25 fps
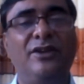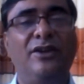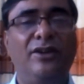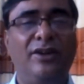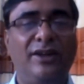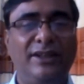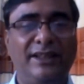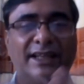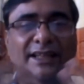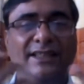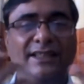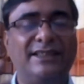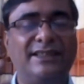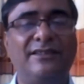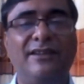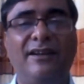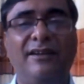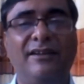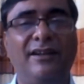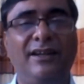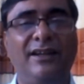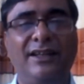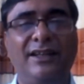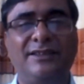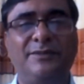but the
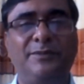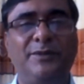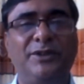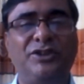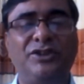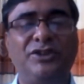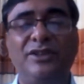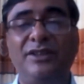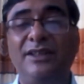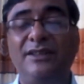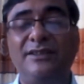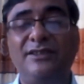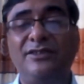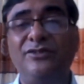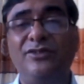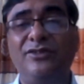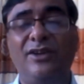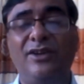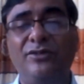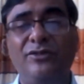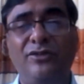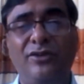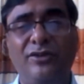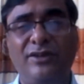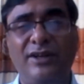external expression, it's
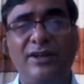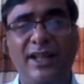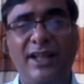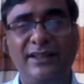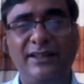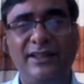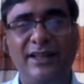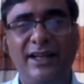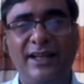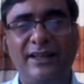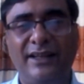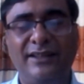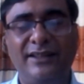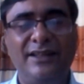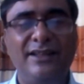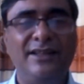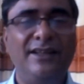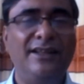not like that.